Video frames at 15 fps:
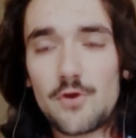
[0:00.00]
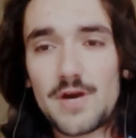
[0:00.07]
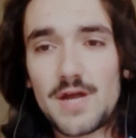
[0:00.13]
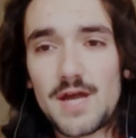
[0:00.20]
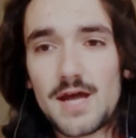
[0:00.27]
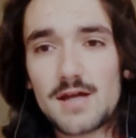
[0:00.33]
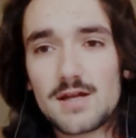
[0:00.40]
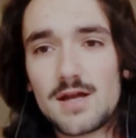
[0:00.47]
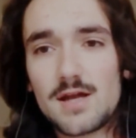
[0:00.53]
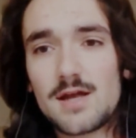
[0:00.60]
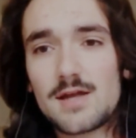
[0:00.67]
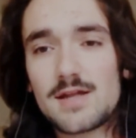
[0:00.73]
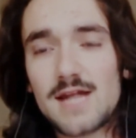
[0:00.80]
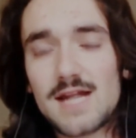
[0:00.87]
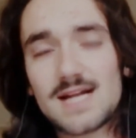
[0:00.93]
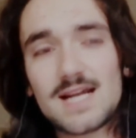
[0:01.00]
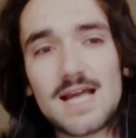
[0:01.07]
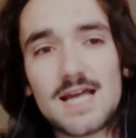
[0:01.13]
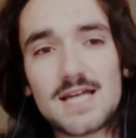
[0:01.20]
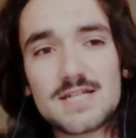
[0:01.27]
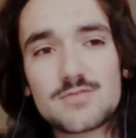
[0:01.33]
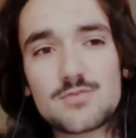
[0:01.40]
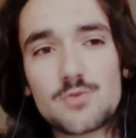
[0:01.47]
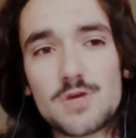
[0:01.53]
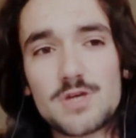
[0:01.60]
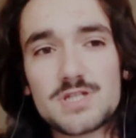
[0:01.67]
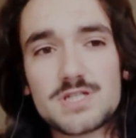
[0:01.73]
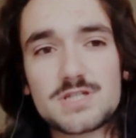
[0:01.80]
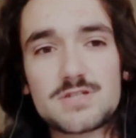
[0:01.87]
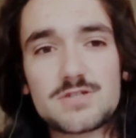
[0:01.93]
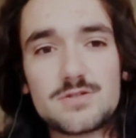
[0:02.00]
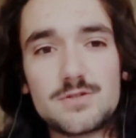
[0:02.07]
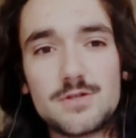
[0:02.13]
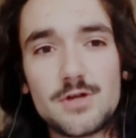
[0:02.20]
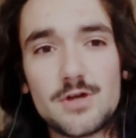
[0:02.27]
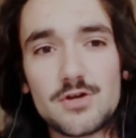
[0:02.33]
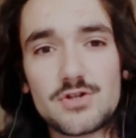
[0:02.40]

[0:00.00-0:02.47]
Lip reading: before that. That class was,